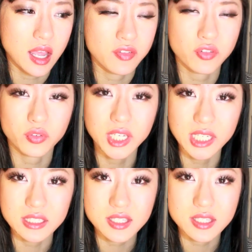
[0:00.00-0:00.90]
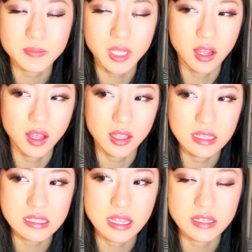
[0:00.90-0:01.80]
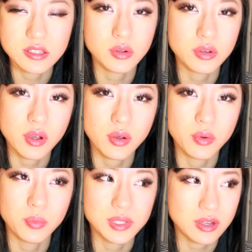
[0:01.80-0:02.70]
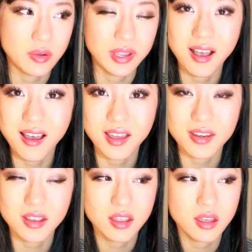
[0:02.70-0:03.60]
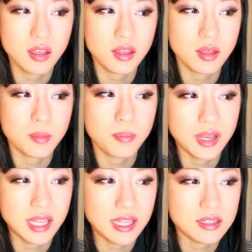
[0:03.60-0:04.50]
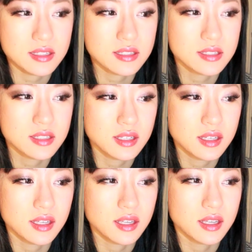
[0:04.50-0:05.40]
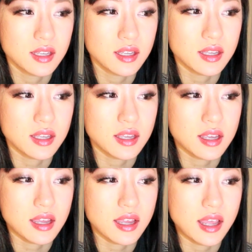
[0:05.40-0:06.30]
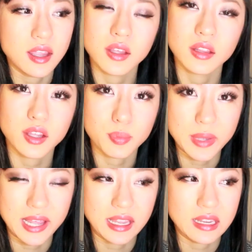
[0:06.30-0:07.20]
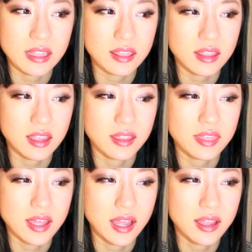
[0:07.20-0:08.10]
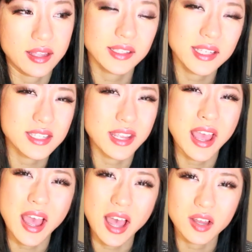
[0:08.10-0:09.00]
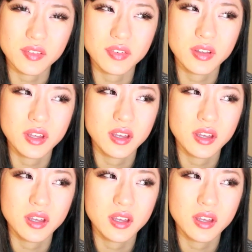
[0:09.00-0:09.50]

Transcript: I freeze because I don't know what's going on. But I look back and I think that at least I have